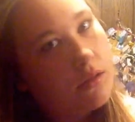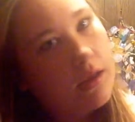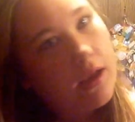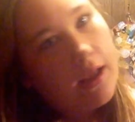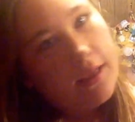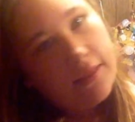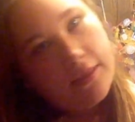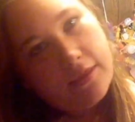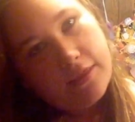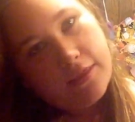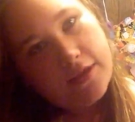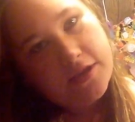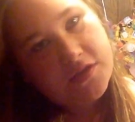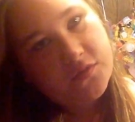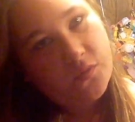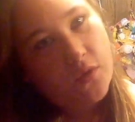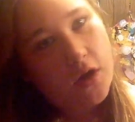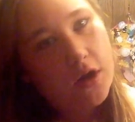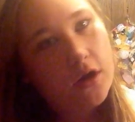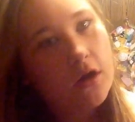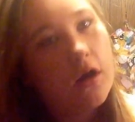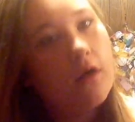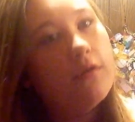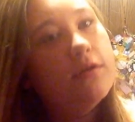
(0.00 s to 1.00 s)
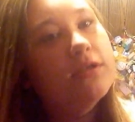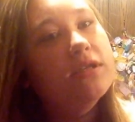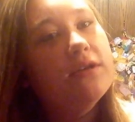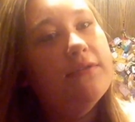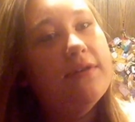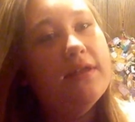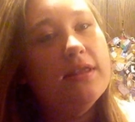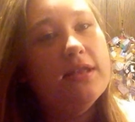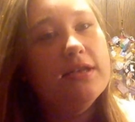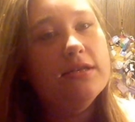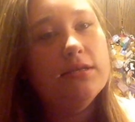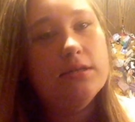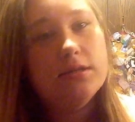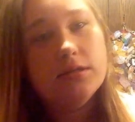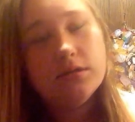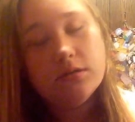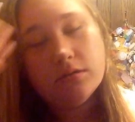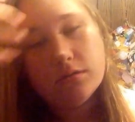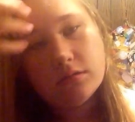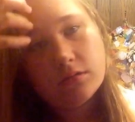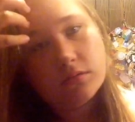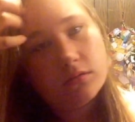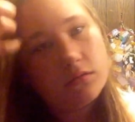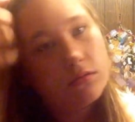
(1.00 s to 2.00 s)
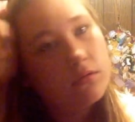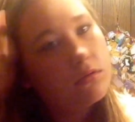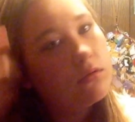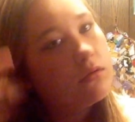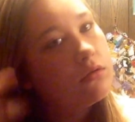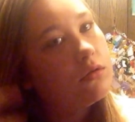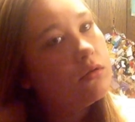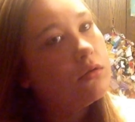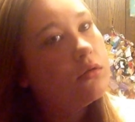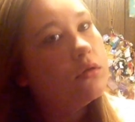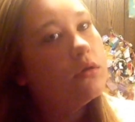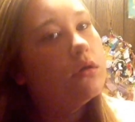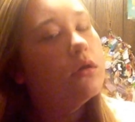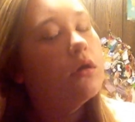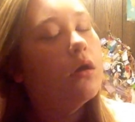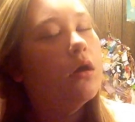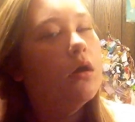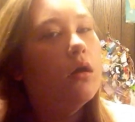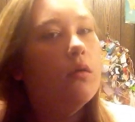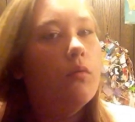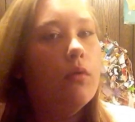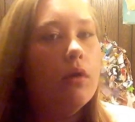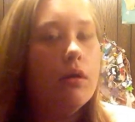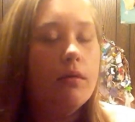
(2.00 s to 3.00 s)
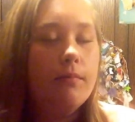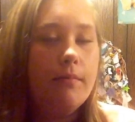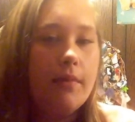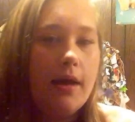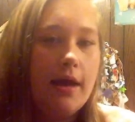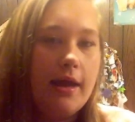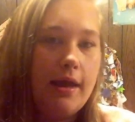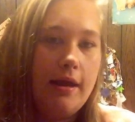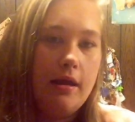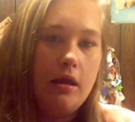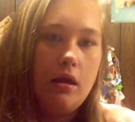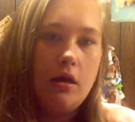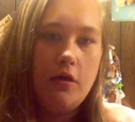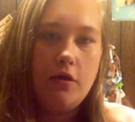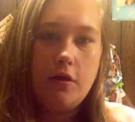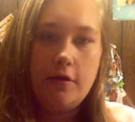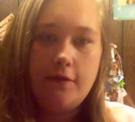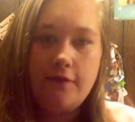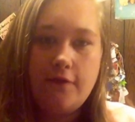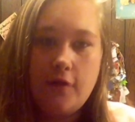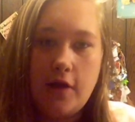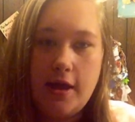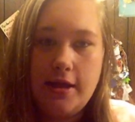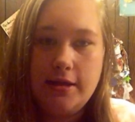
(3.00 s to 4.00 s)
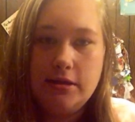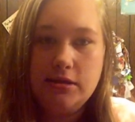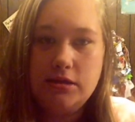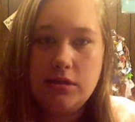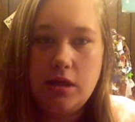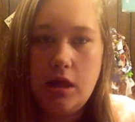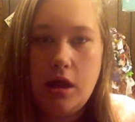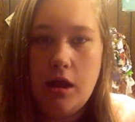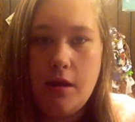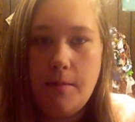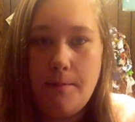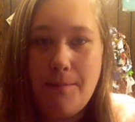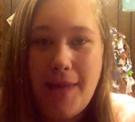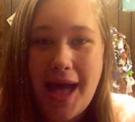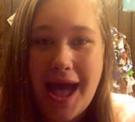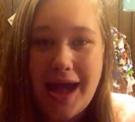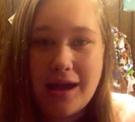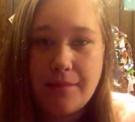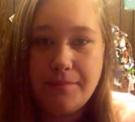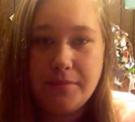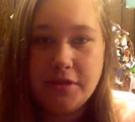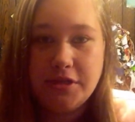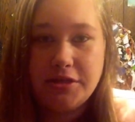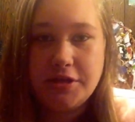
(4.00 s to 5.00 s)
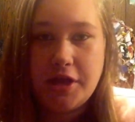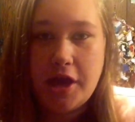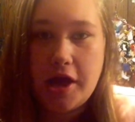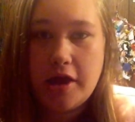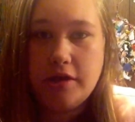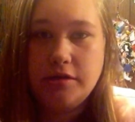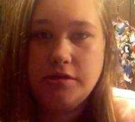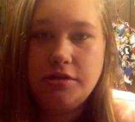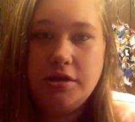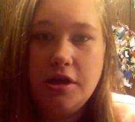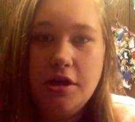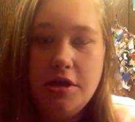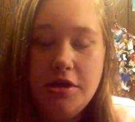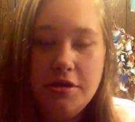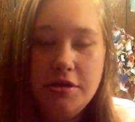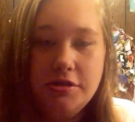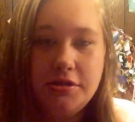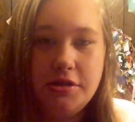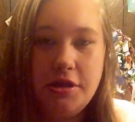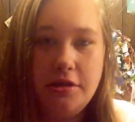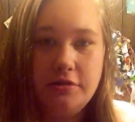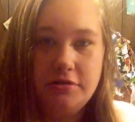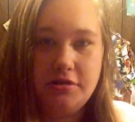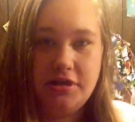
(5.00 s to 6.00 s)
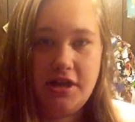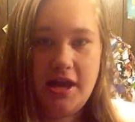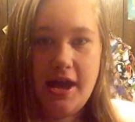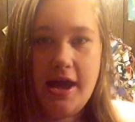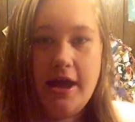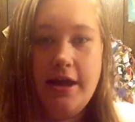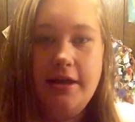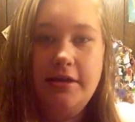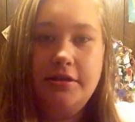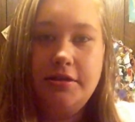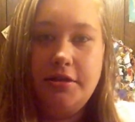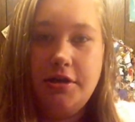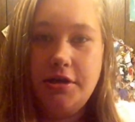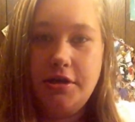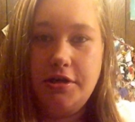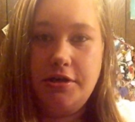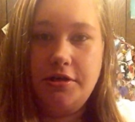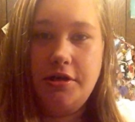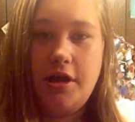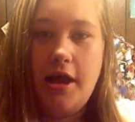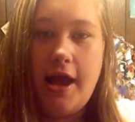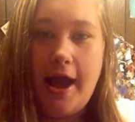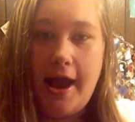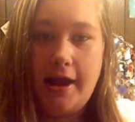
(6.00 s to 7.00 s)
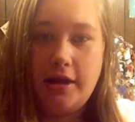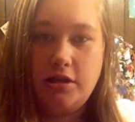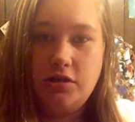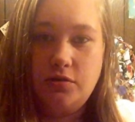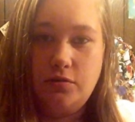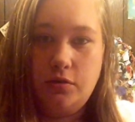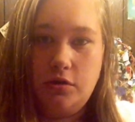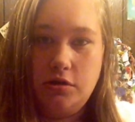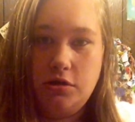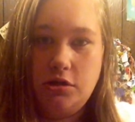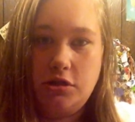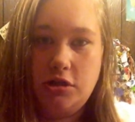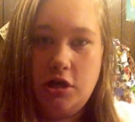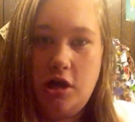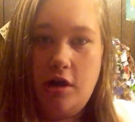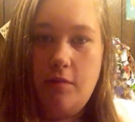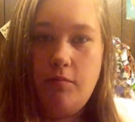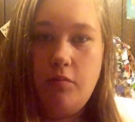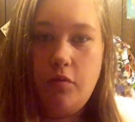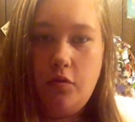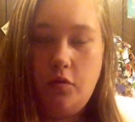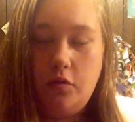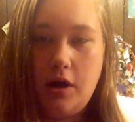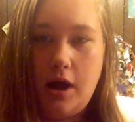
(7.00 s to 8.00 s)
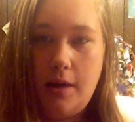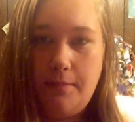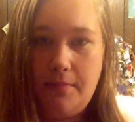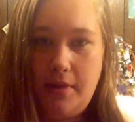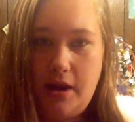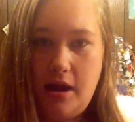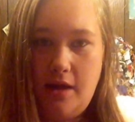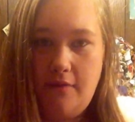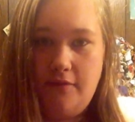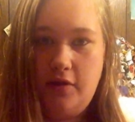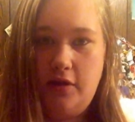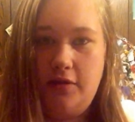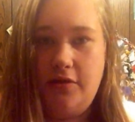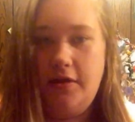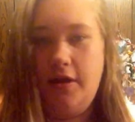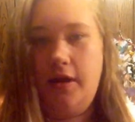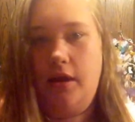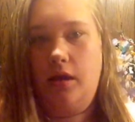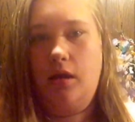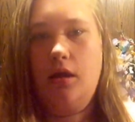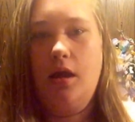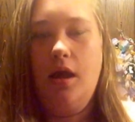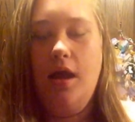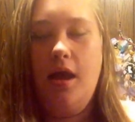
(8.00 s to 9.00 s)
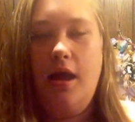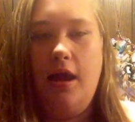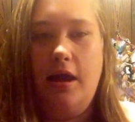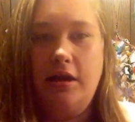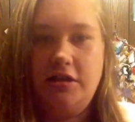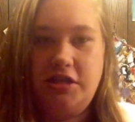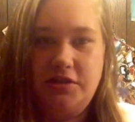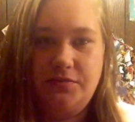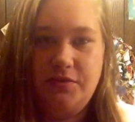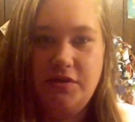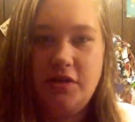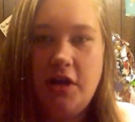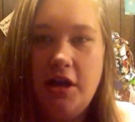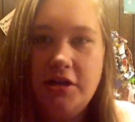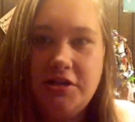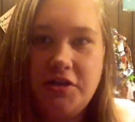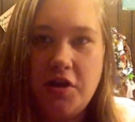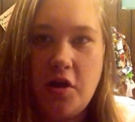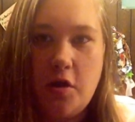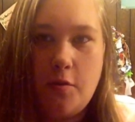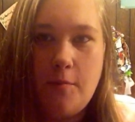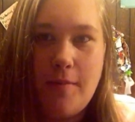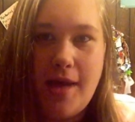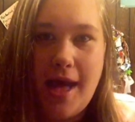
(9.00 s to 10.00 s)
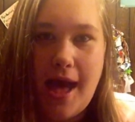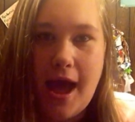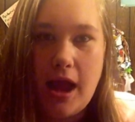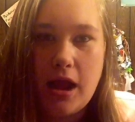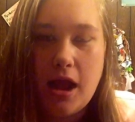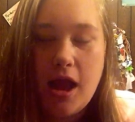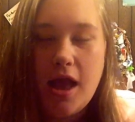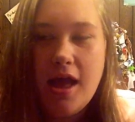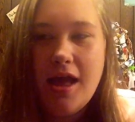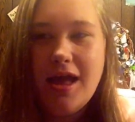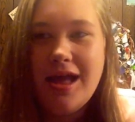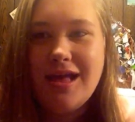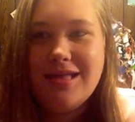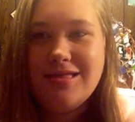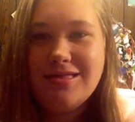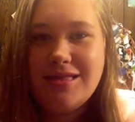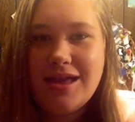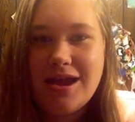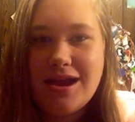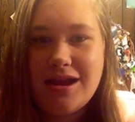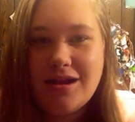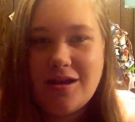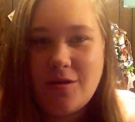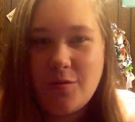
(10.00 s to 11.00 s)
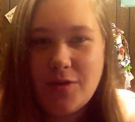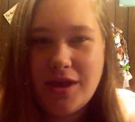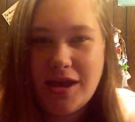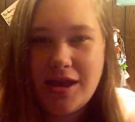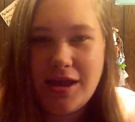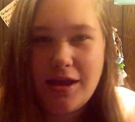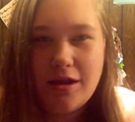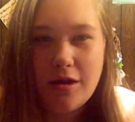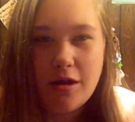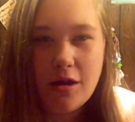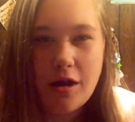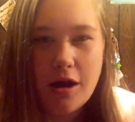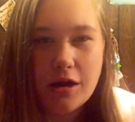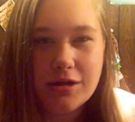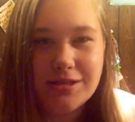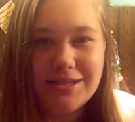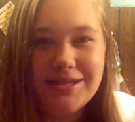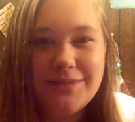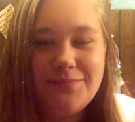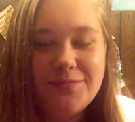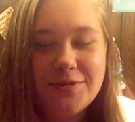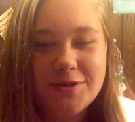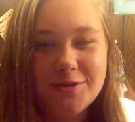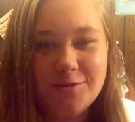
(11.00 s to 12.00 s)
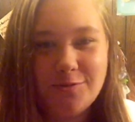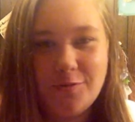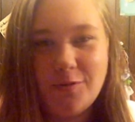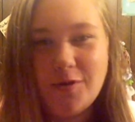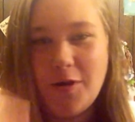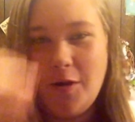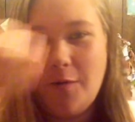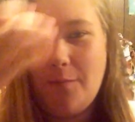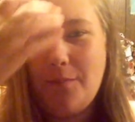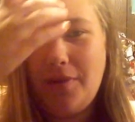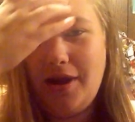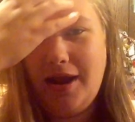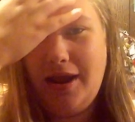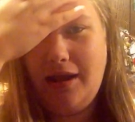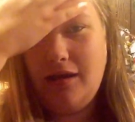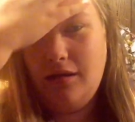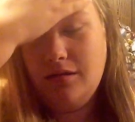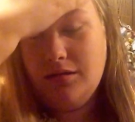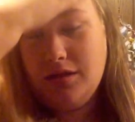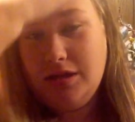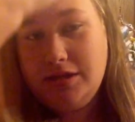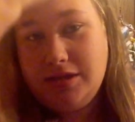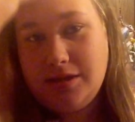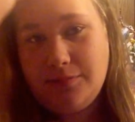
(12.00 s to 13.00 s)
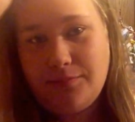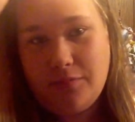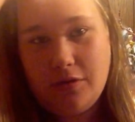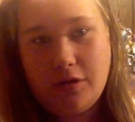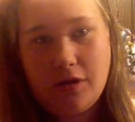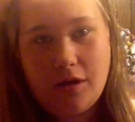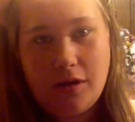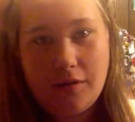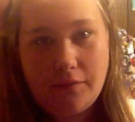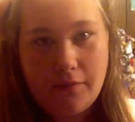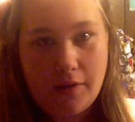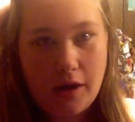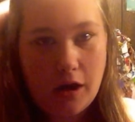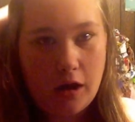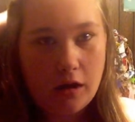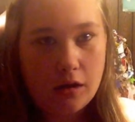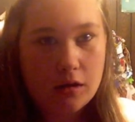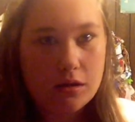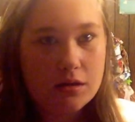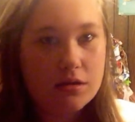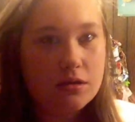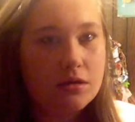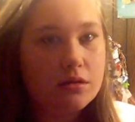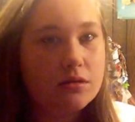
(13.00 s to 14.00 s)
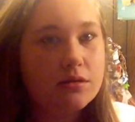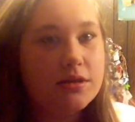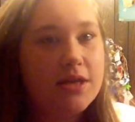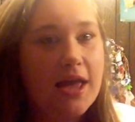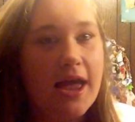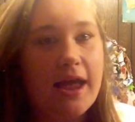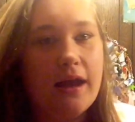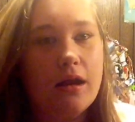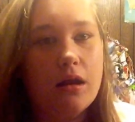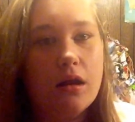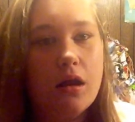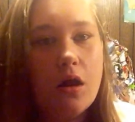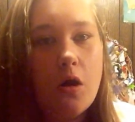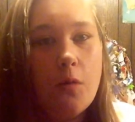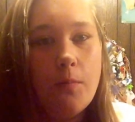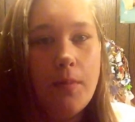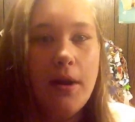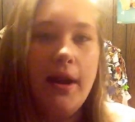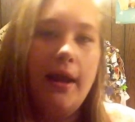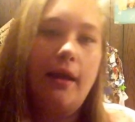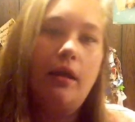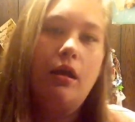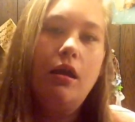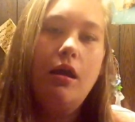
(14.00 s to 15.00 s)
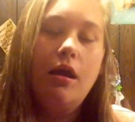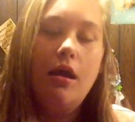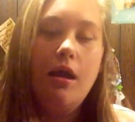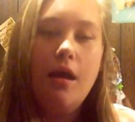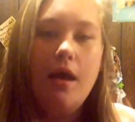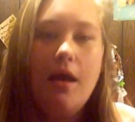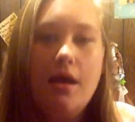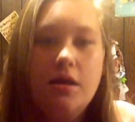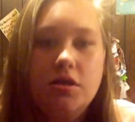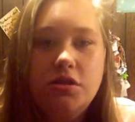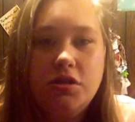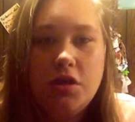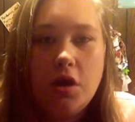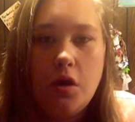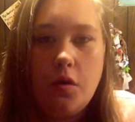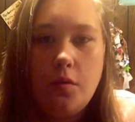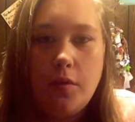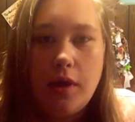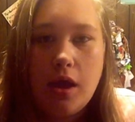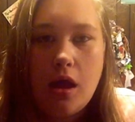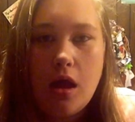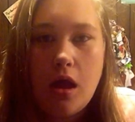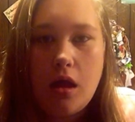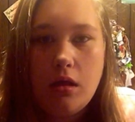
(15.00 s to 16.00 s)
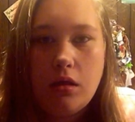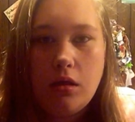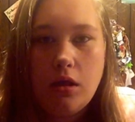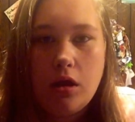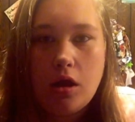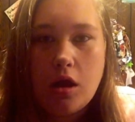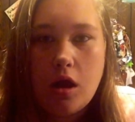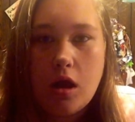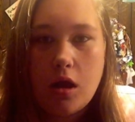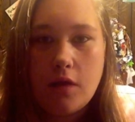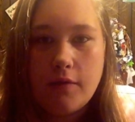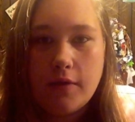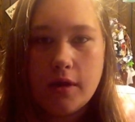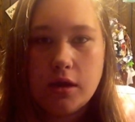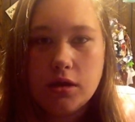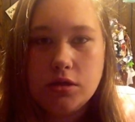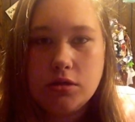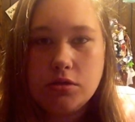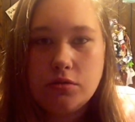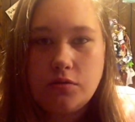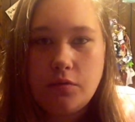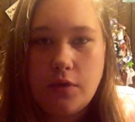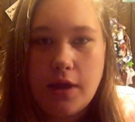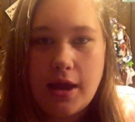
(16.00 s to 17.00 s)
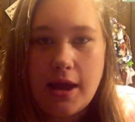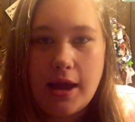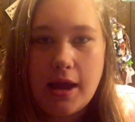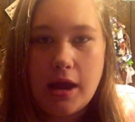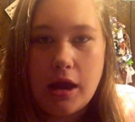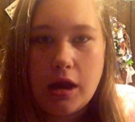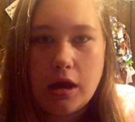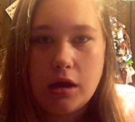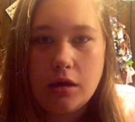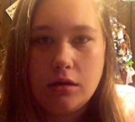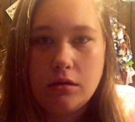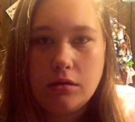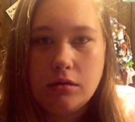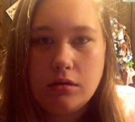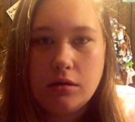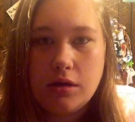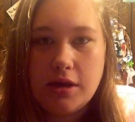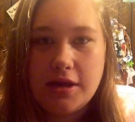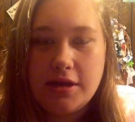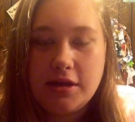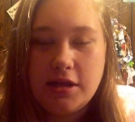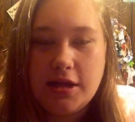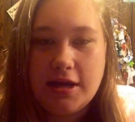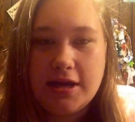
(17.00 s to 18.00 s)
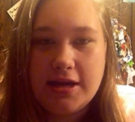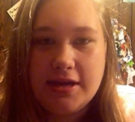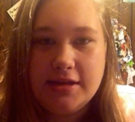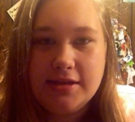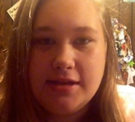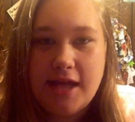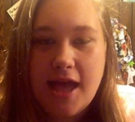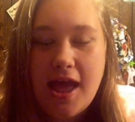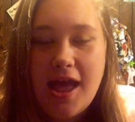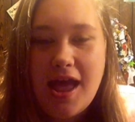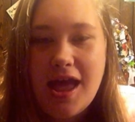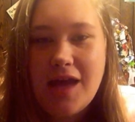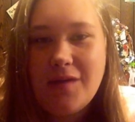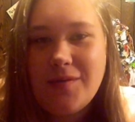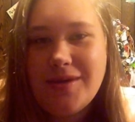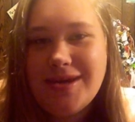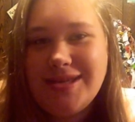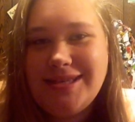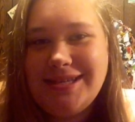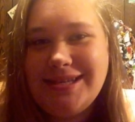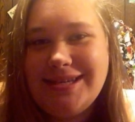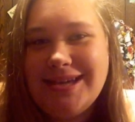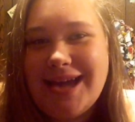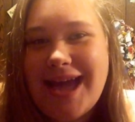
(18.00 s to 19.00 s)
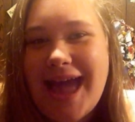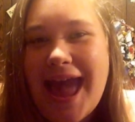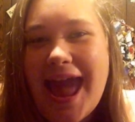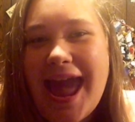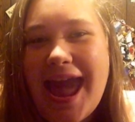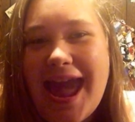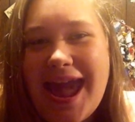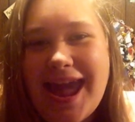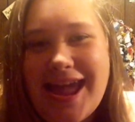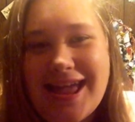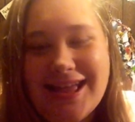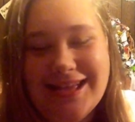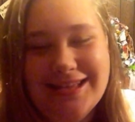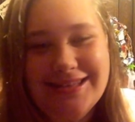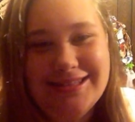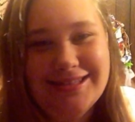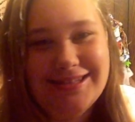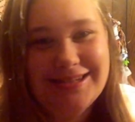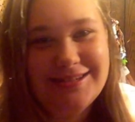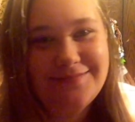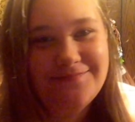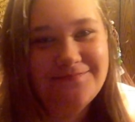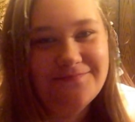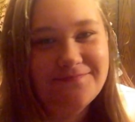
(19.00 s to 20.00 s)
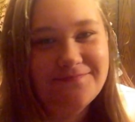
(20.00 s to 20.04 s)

And then this one girl was giving one of my other friends, back massage. So she has her actual shirt pulled up and everything, and she's massaging her back. And then we hear our zipper door opening, the zipper of our tent opening. So we all look over to where it is, and we see a hand.